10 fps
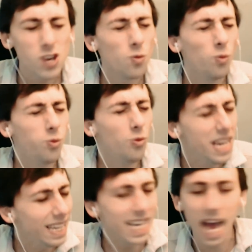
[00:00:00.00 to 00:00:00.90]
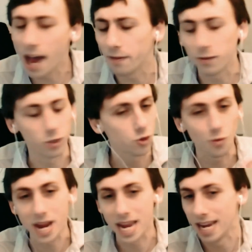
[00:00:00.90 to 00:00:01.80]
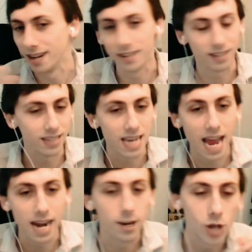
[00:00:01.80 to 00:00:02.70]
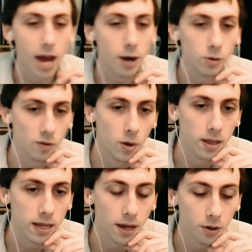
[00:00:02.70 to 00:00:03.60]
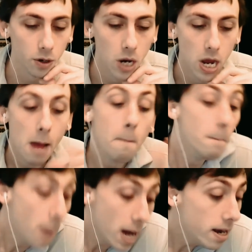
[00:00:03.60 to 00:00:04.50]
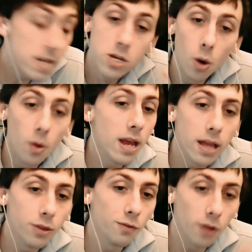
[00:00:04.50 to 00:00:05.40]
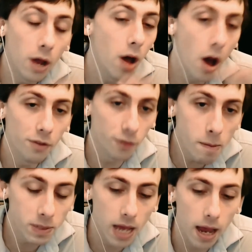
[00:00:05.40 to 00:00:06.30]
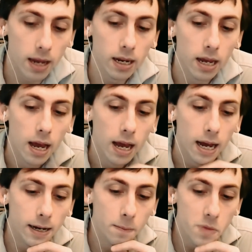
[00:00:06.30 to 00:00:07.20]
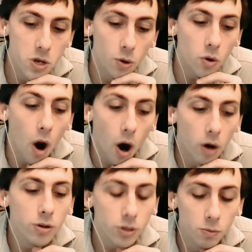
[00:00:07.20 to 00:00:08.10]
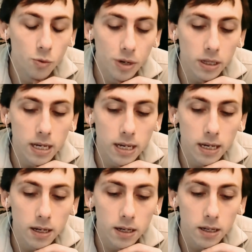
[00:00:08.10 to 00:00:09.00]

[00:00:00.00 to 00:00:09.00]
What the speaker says: you really have to strain to see any shadows of one and the other. But, on the flip side, there are some really